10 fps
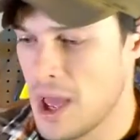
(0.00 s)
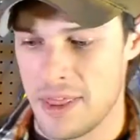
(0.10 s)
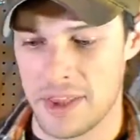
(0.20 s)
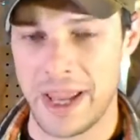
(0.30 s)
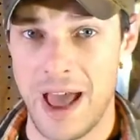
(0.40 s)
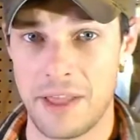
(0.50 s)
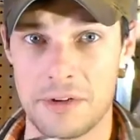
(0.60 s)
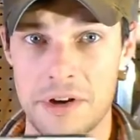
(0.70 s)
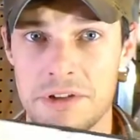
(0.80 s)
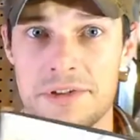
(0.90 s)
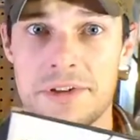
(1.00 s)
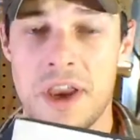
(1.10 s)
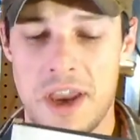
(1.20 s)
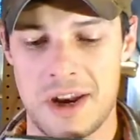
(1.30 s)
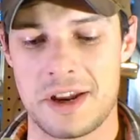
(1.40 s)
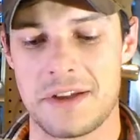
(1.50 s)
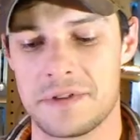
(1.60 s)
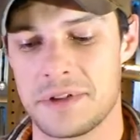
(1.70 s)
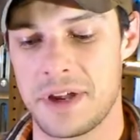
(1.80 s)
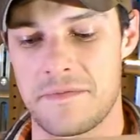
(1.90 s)
tolerance, and it gives you the
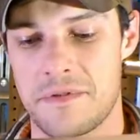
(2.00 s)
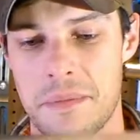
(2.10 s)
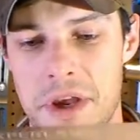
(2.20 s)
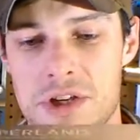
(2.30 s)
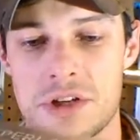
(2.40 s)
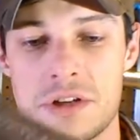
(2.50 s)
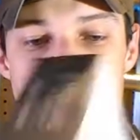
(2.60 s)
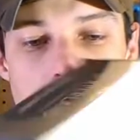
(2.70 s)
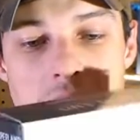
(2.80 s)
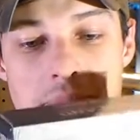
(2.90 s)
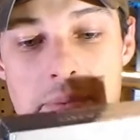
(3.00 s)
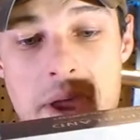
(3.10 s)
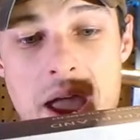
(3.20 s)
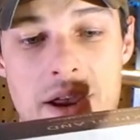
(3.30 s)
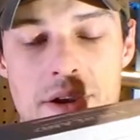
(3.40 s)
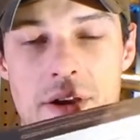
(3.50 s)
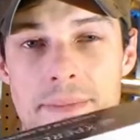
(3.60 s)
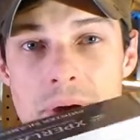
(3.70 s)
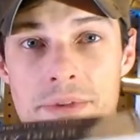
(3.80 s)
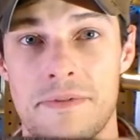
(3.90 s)
information on the back about the
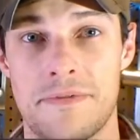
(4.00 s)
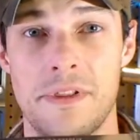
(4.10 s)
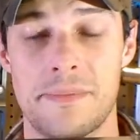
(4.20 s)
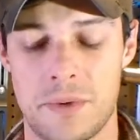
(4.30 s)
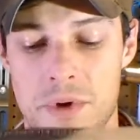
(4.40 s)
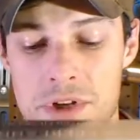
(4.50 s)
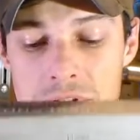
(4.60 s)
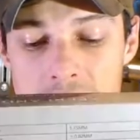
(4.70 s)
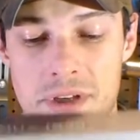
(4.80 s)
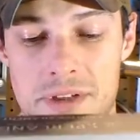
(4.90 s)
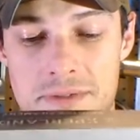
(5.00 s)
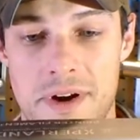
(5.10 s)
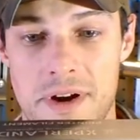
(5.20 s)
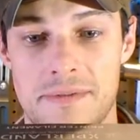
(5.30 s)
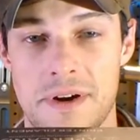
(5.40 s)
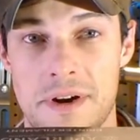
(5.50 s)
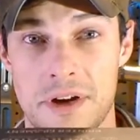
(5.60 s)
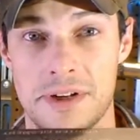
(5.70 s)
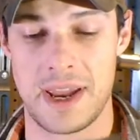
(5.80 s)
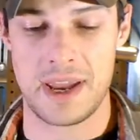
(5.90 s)
filament, which is very, very good to
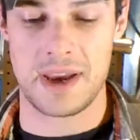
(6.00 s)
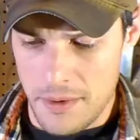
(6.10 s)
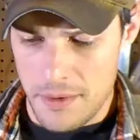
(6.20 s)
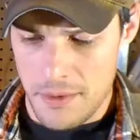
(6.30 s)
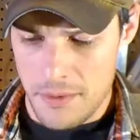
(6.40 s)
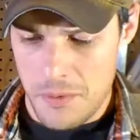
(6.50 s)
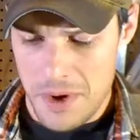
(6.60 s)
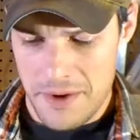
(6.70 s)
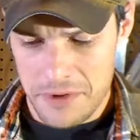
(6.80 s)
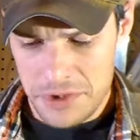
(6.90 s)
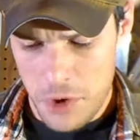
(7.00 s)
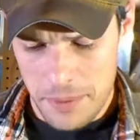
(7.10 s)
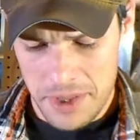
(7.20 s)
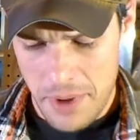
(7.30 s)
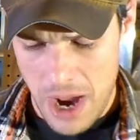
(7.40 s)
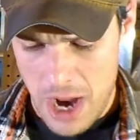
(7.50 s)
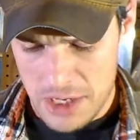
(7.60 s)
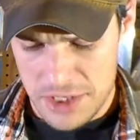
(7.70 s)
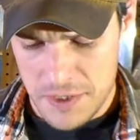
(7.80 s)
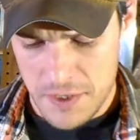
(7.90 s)
have. When I first opened the
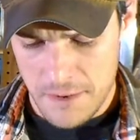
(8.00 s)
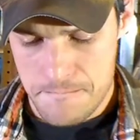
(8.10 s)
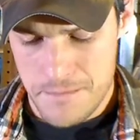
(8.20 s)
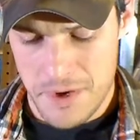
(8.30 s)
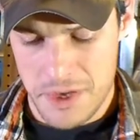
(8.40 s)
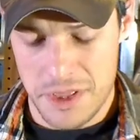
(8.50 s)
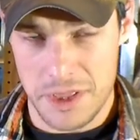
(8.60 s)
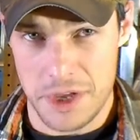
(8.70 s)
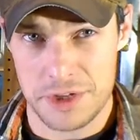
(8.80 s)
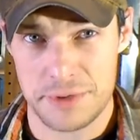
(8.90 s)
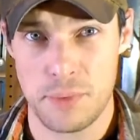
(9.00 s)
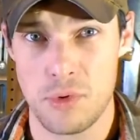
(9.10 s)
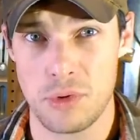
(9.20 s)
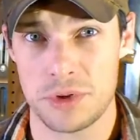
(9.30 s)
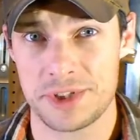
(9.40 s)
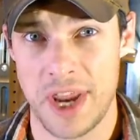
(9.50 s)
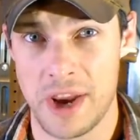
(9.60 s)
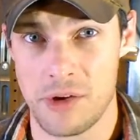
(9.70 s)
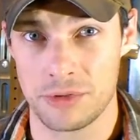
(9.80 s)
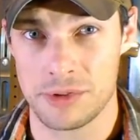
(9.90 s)
box, the spool was
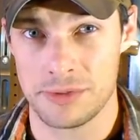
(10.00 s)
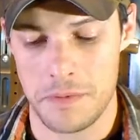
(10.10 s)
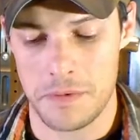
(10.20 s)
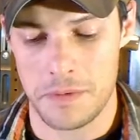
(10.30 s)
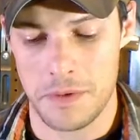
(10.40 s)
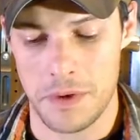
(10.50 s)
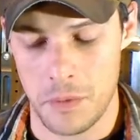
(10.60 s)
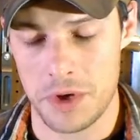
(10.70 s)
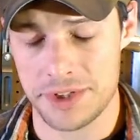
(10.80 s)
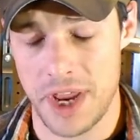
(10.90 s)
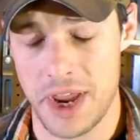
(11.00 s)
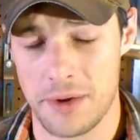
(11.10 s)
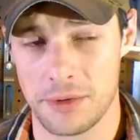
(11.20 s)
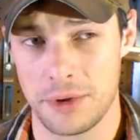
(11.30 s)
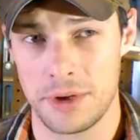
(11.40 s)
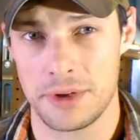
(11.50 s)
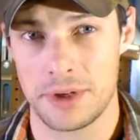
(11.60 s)
tangled. It was tangled.